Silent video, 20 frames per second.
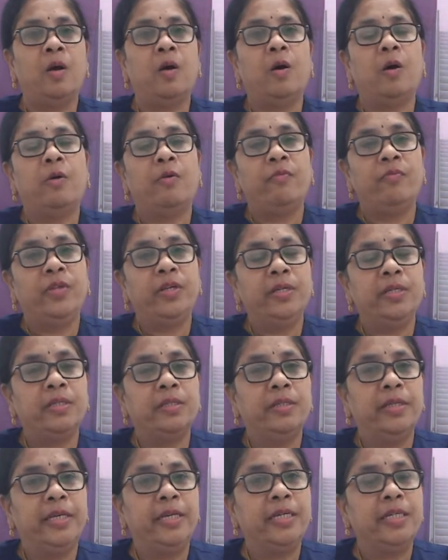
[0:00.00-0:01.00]
of these
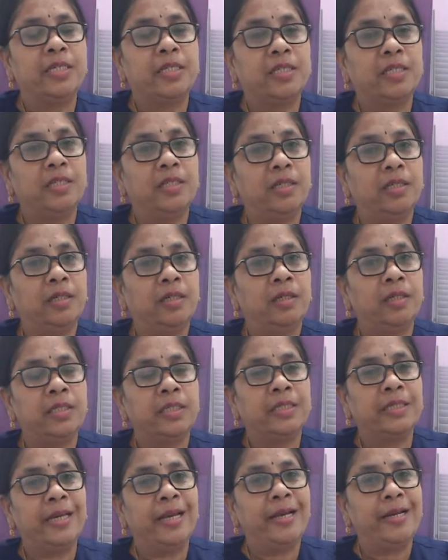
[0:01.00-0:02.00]
things
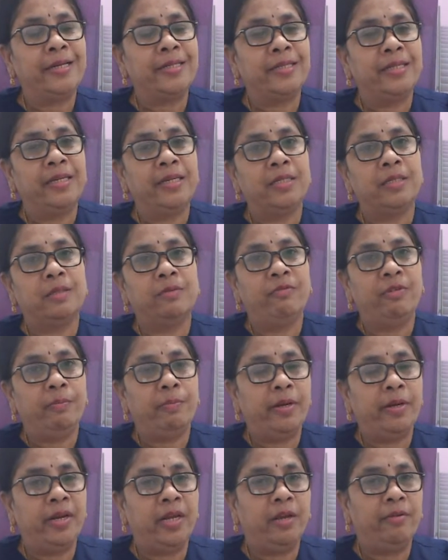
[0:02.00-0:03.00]
scares these
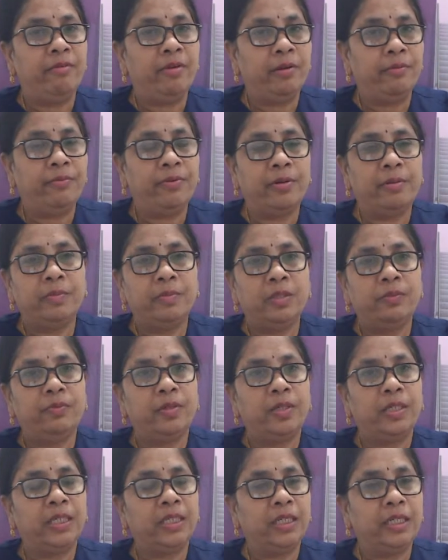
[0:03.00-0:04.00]
women away from the
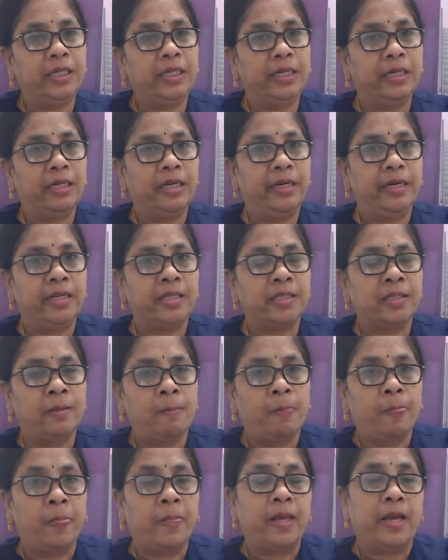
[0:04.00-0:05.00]
fertility clinics.
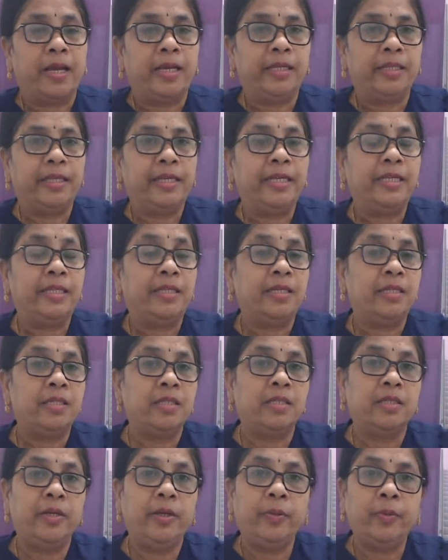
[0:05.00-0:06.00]
I think
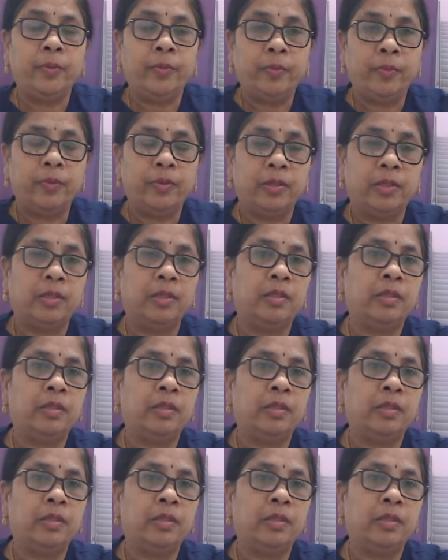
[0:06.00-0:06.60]
this new